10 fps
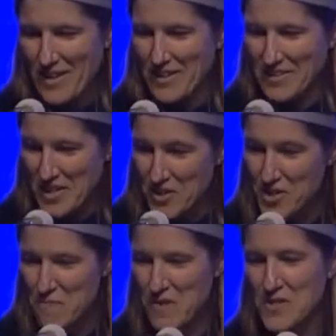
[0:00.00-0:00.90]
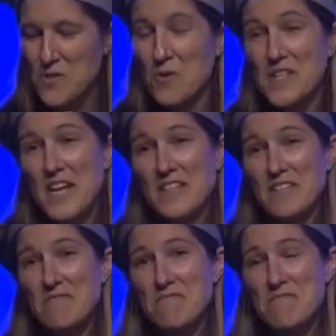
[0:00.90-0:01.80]
Leadership and
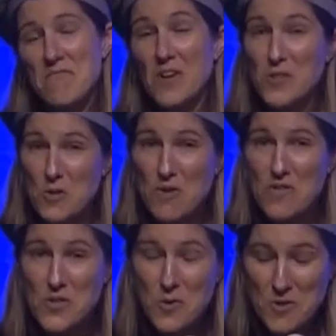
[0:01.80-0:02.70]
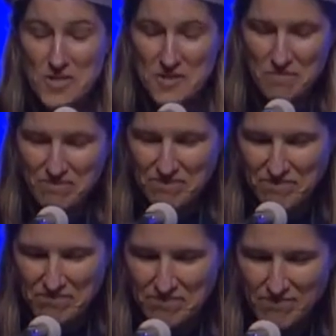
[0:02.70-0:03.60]
storytelling are two of the tools.
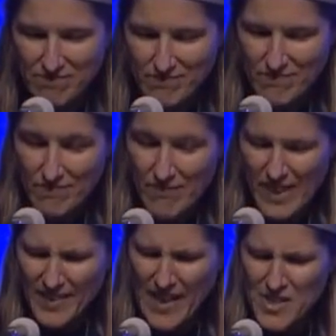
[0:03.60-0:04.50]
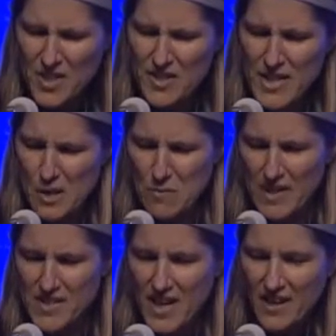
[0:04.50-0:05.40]
And that's a good thing,
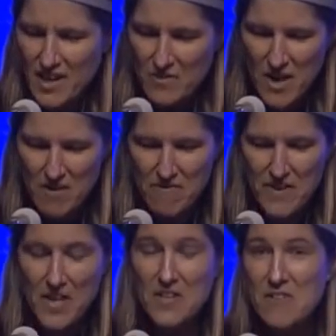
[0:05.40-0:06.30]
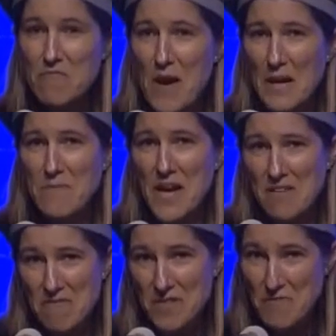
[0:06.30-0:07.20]
because carrying around a figurative backpack
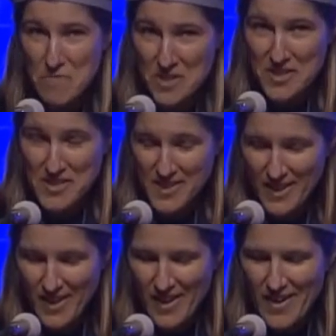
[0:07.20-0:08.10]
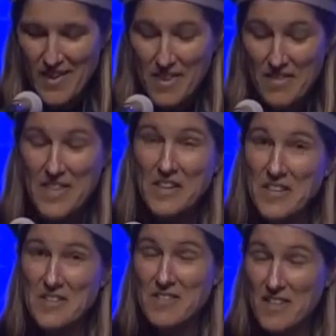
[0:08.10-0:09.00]
full of books, the
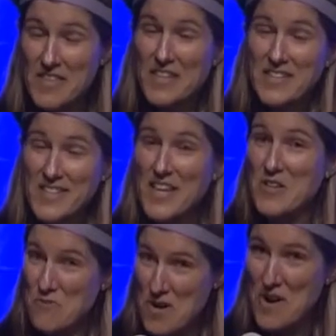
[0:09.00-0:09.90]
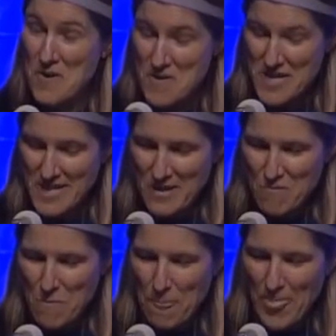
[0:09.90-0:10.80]
things that you know,
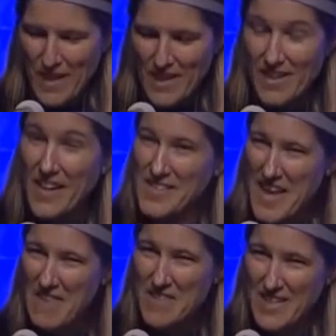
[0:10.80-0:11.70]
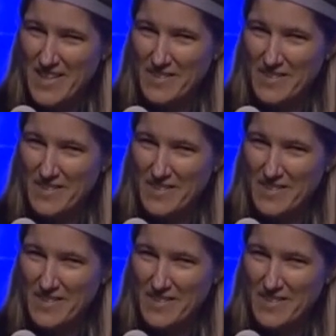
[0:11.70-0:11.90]
gets heavy.